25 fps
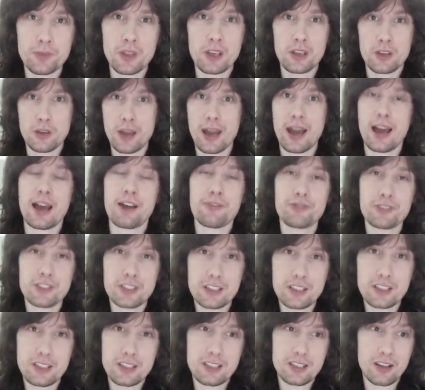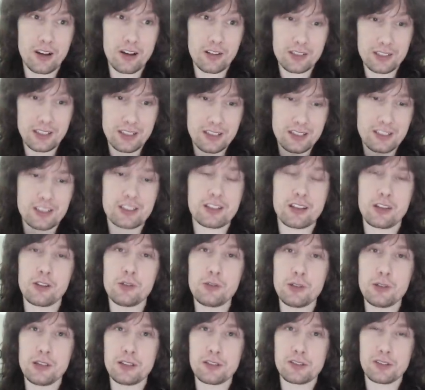you have to start it
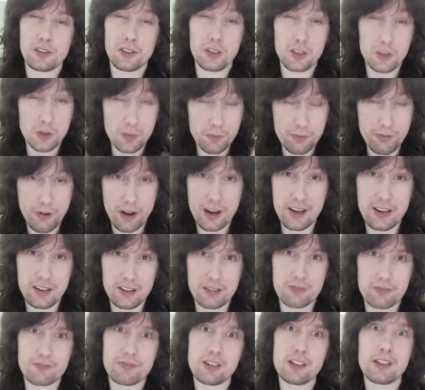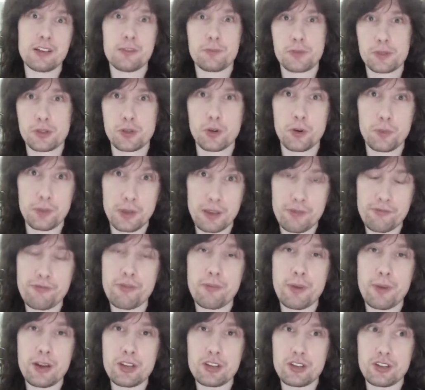slowly so that your brain can really absorb the
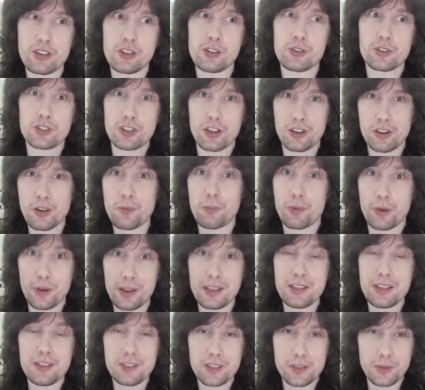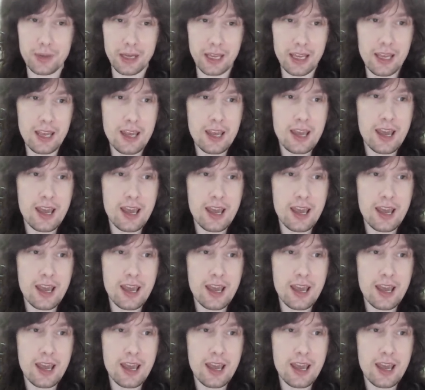information that you're trying to put into it.